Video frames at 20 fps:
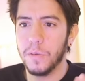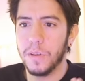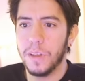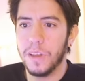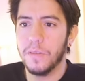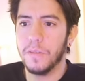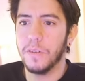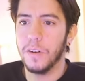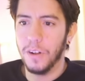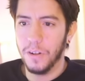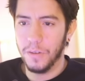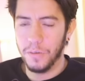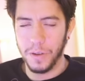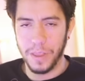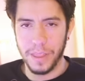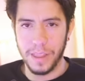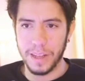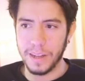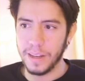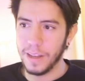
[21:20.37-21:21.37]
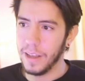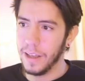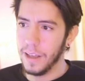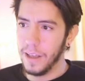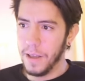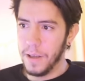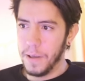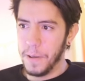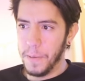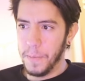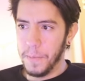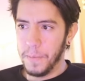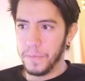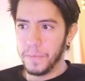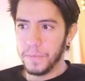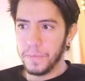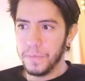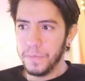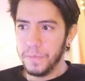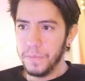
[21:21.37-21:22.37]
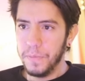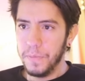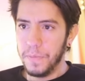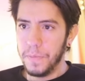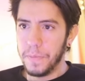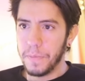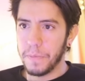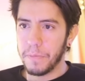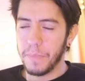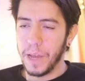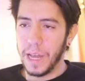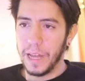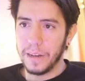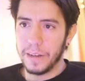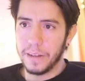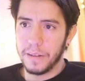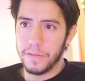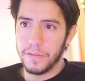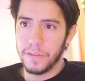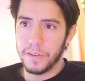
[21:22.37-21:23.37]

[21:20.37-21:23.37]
evolve with it. But